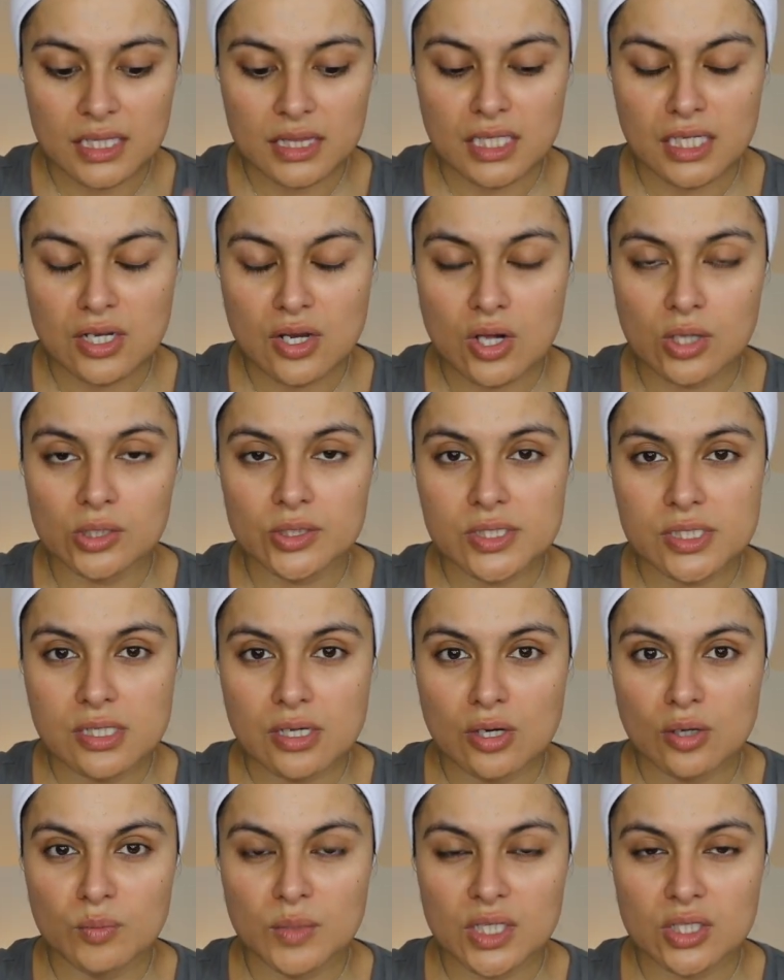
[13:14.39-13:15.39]
And then
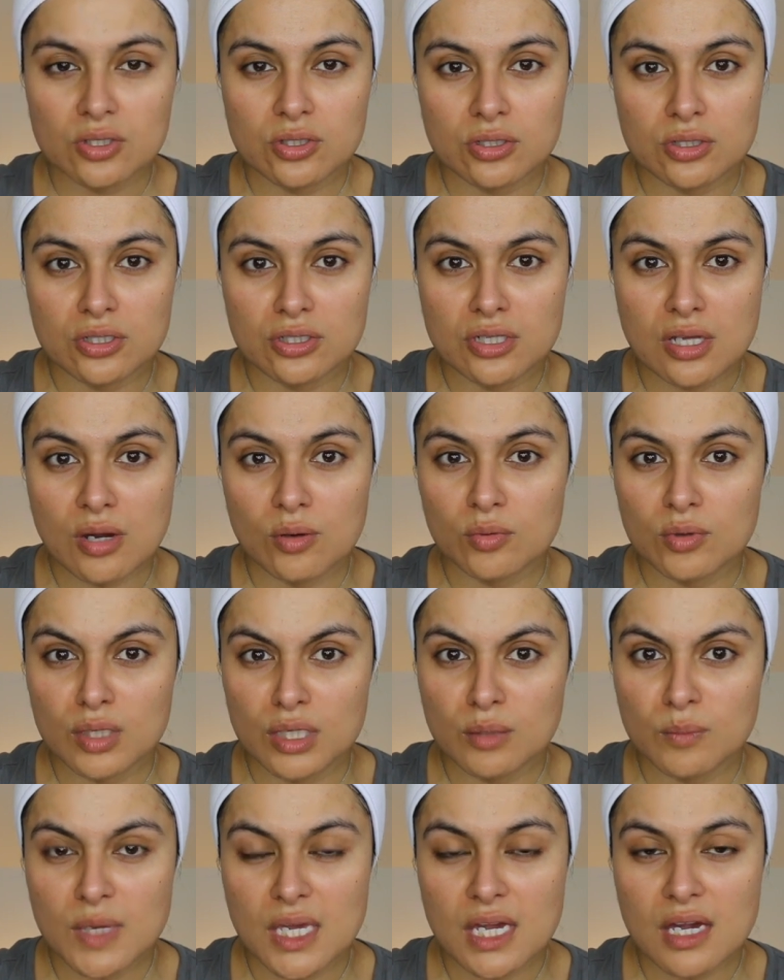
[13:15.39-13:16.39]
also make sure you're not
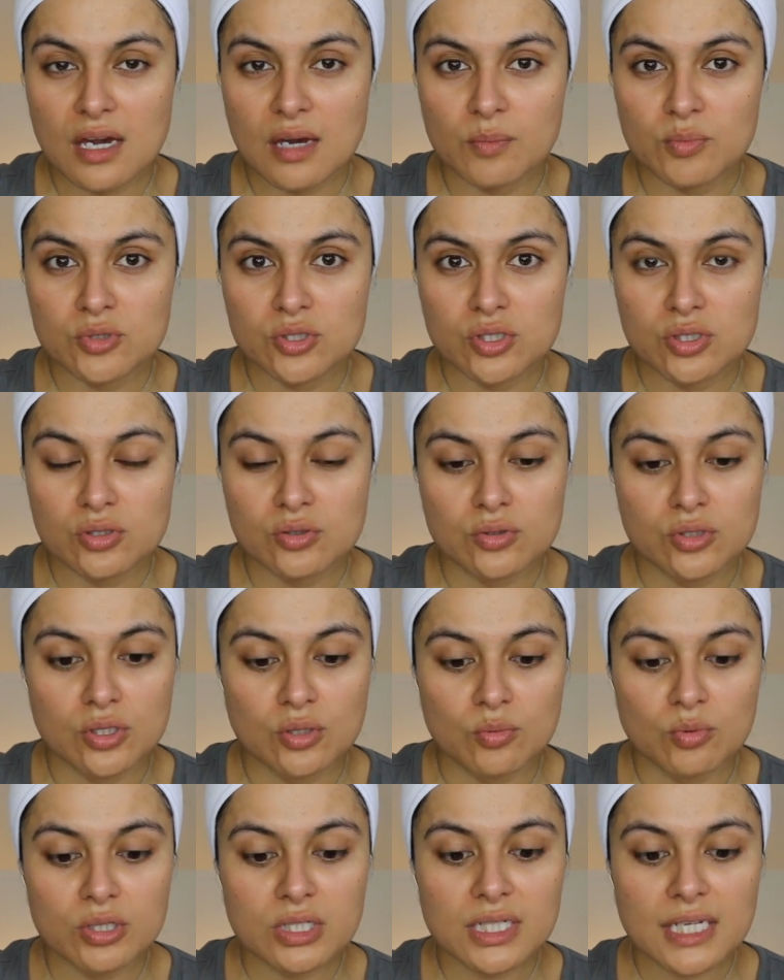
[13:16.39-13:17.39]
wearing makeup to
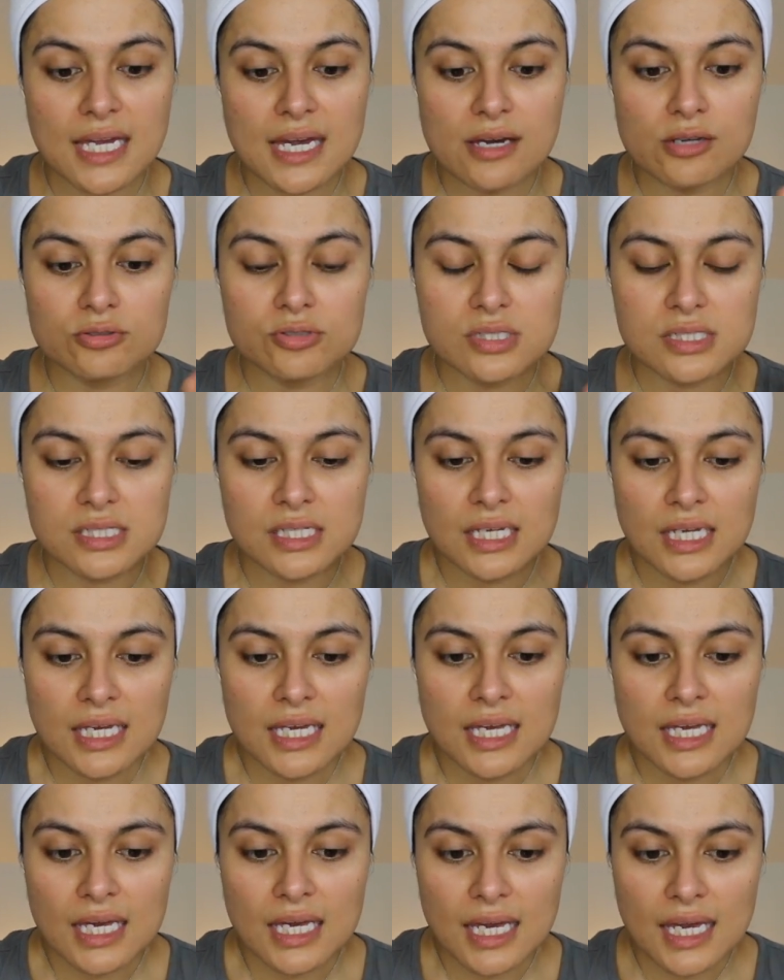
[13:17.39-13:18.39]
your workouts
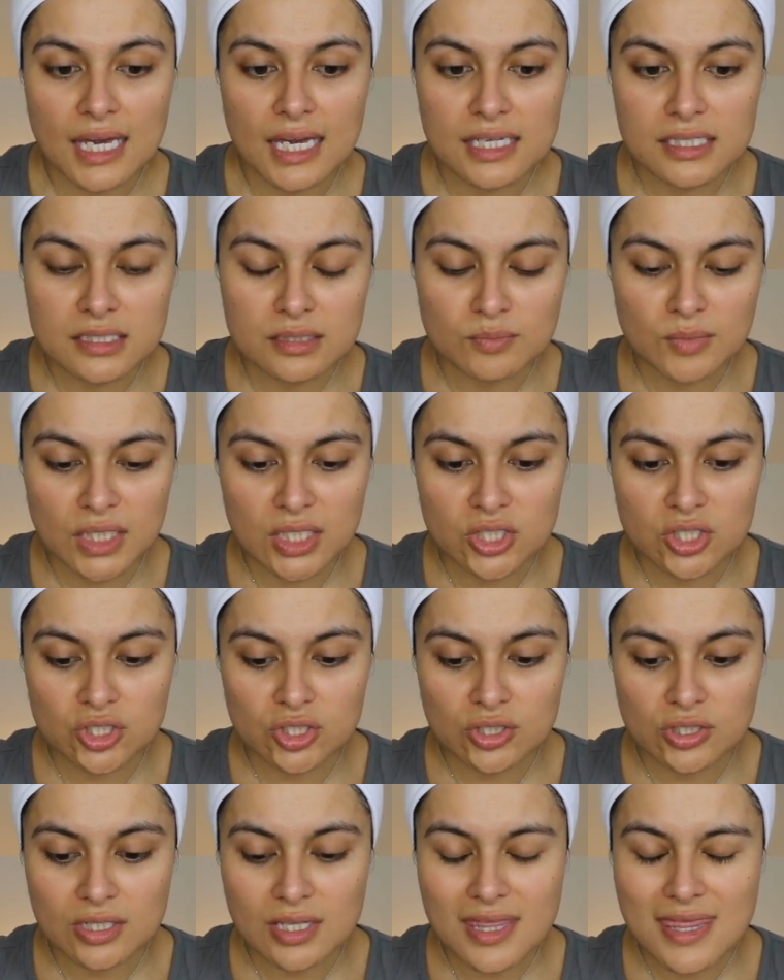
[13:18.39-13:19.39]
and make
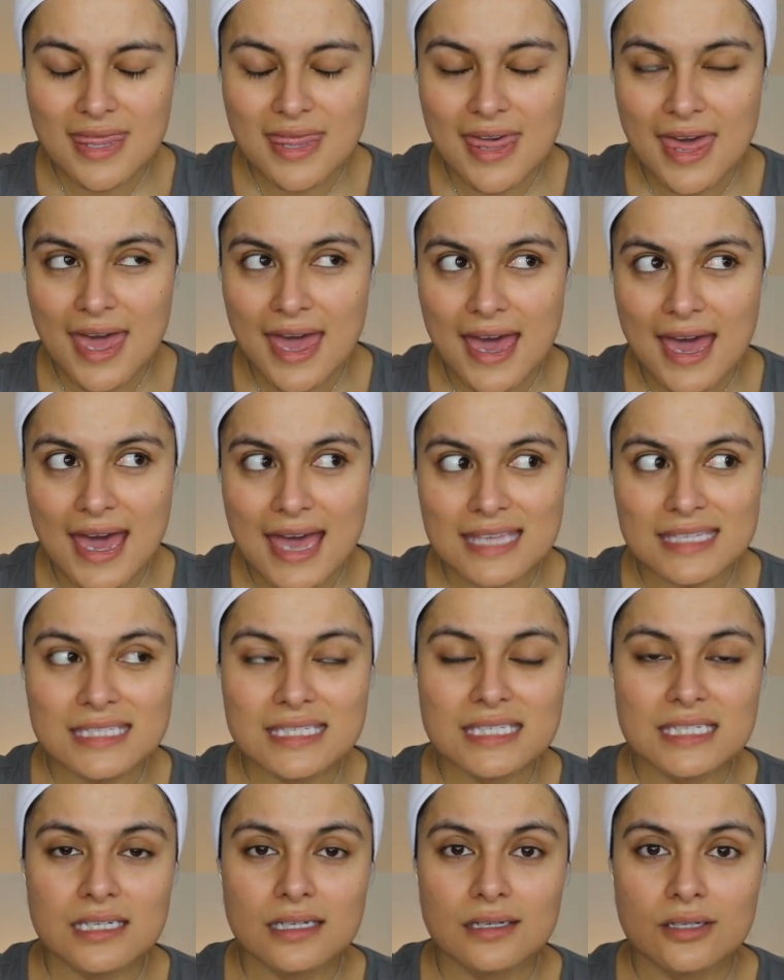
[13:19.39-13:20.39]
sure
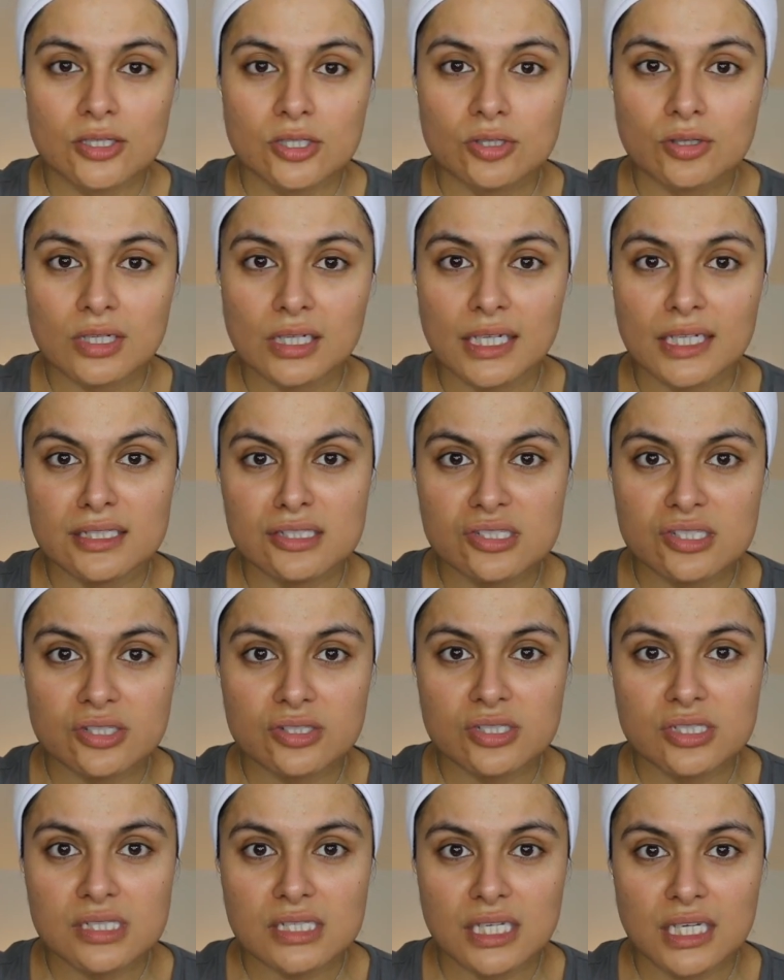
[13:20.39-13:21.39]
that you cleanse
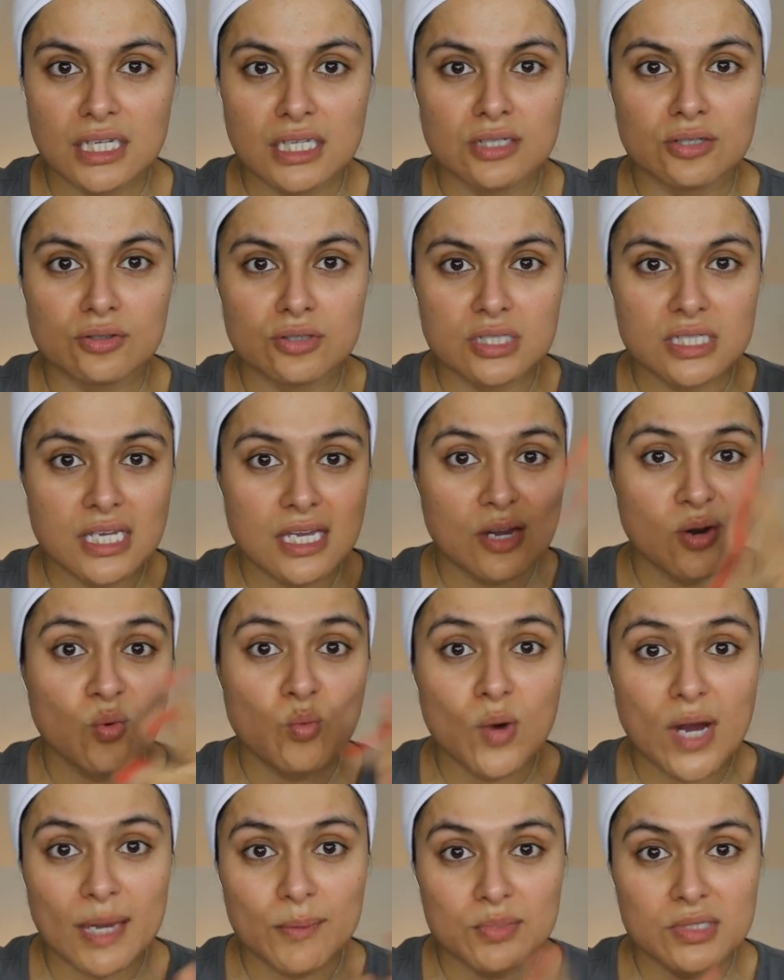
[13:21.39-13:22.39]
your skin or take a
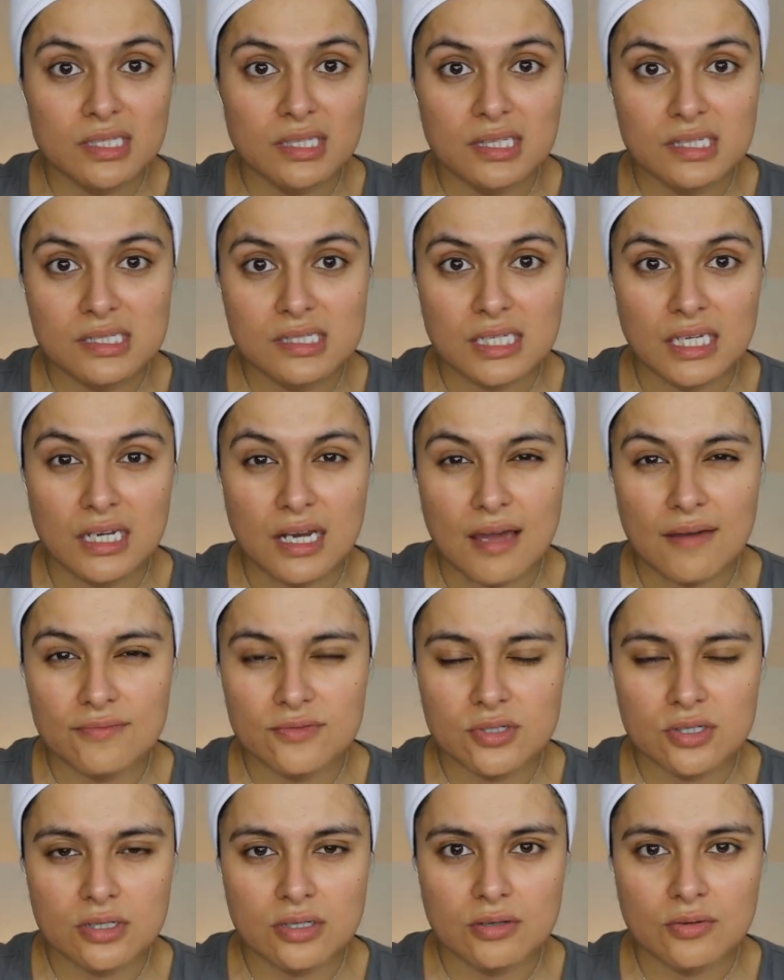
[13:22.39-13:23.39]
wipe to the skin
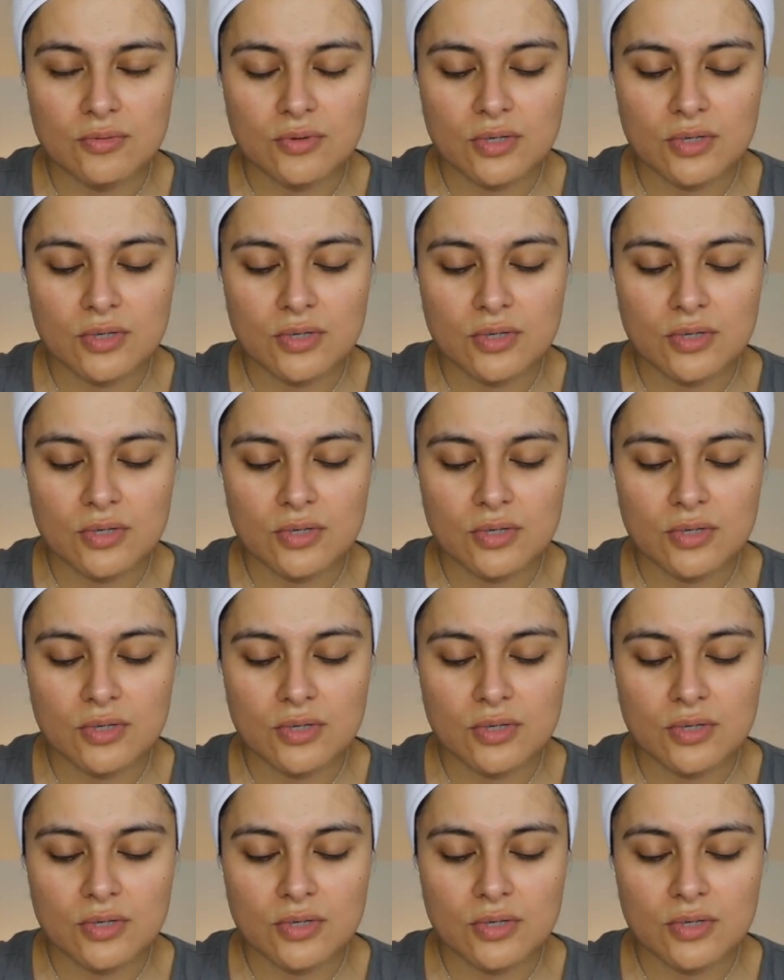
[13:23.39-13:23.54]
after your